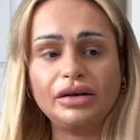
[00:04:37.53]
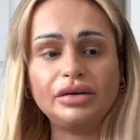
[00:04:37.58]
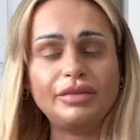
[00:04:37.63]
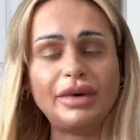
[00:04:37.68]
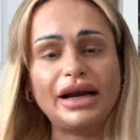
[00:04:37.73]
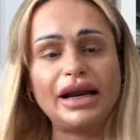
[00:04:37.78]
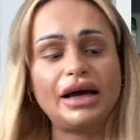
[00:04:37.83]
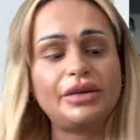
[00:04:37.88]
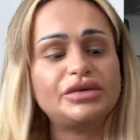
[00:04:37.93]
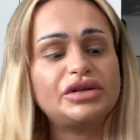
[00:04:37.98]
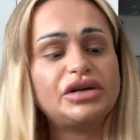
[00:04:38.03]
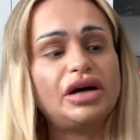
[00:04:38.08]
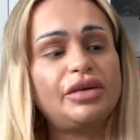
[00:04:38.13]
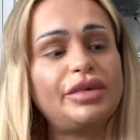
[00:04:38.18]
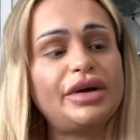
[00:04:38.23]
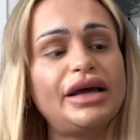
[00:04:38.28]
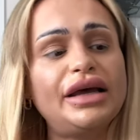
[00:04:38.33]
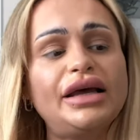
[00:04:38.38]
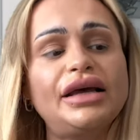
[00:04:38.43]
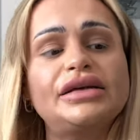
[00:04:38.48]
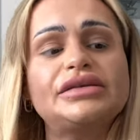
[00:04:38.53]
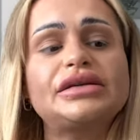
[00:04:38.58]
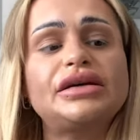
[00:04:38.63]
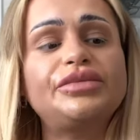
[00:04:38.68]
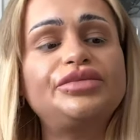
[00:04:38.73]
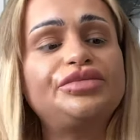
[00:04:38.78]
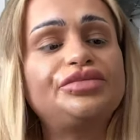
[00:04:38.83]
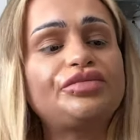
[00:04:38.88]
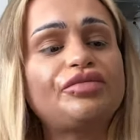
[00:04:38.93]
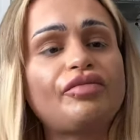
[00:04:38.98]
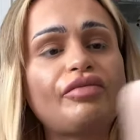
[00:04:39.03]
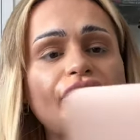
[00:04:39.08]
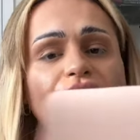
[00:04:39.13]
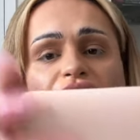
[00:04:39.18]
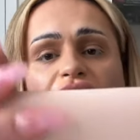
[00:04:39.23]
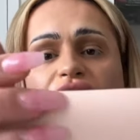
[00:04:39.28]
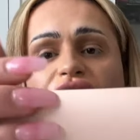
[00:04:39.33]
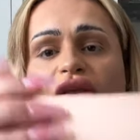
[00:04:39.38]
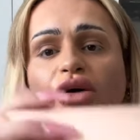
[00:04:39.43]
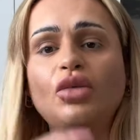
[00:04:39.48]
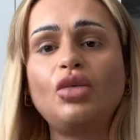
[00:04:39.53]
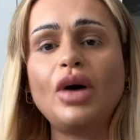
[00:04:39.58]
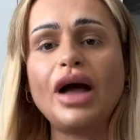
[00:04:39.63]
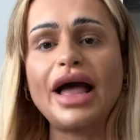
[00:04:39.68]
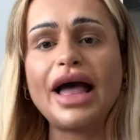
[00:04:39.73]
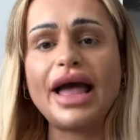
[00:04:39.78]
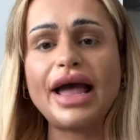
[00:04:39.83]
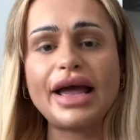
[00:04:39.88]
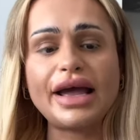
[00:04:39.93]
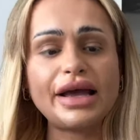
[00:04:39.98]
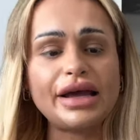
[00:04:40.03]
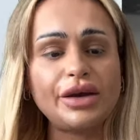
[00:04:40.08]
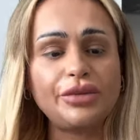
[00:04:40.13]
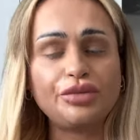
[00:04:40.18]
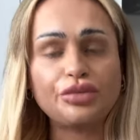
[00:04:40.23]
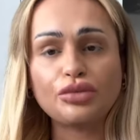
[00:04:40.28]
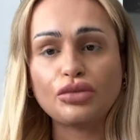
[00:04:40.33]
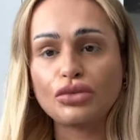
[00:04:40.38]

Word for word: My laptop is in the way.